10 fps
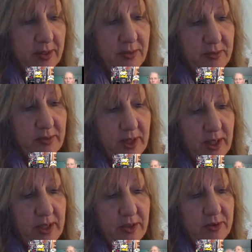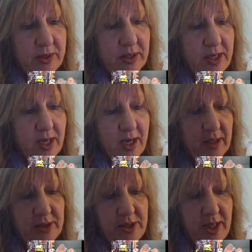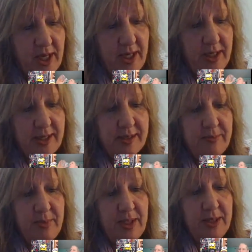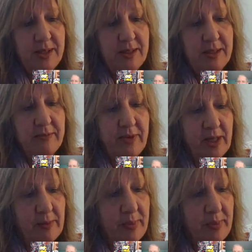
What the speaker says: Three, use the knowledge gained as a means to develop